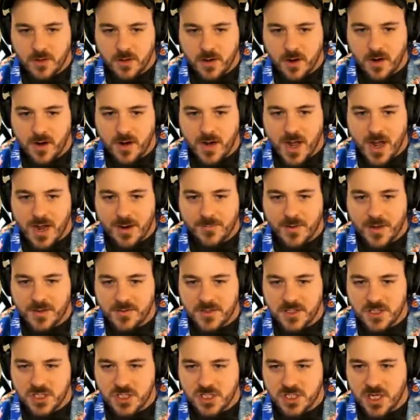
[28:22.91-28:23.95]
All right, Hackman,
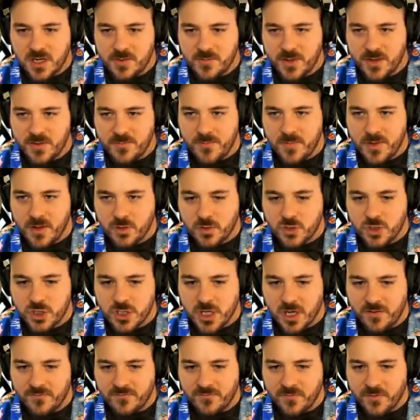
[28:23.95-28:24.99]
this is going to be the milk
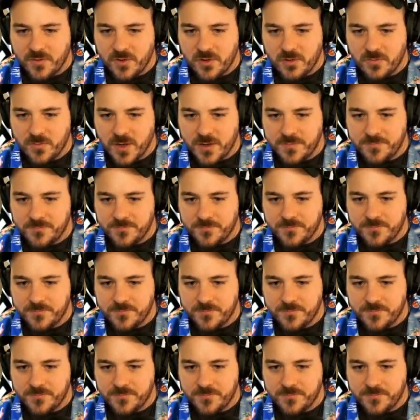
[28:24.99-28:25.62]
shelf for you, bud.